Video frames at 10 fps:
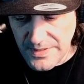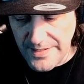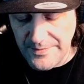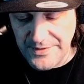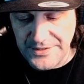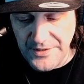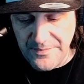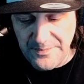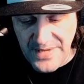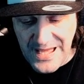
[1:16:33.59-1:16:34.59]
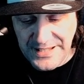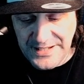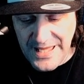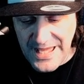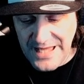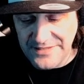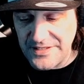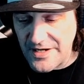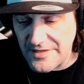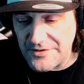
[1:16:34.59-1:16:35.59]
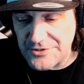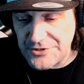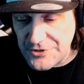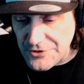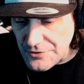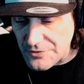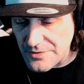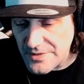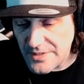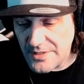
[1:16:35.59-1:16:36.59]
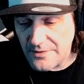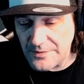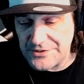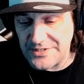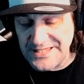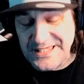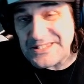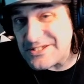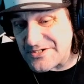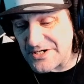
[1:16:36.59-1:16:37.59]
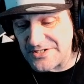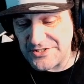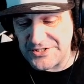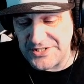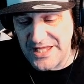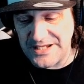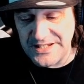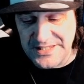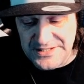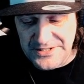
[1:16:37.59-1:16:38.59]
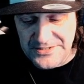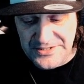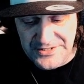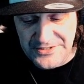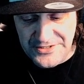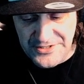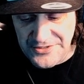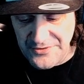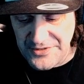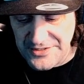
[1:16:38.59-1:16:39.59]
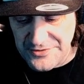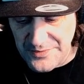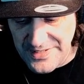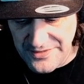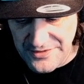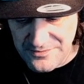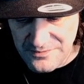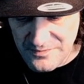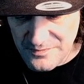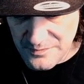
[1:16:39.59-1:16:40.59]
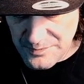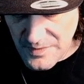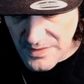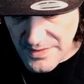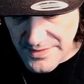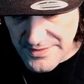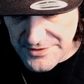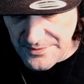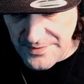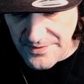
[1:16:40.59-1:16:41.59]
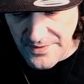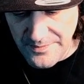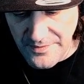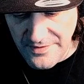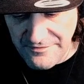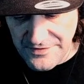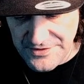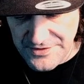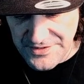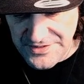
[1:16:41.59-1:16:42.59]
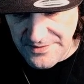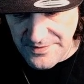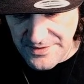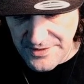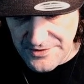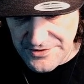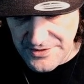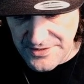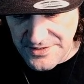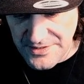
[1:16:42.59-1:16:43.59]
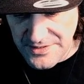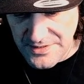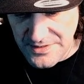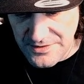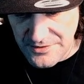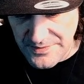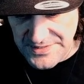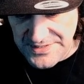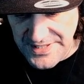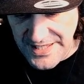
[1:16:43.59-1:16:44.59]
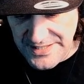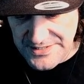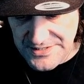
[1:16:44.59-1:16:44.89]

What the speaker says: and we're going to go back and add the other two, which are easier to understand and easier to do things with. So we're going, oh, wrong filters. Let's see. We're going to go to noise gate.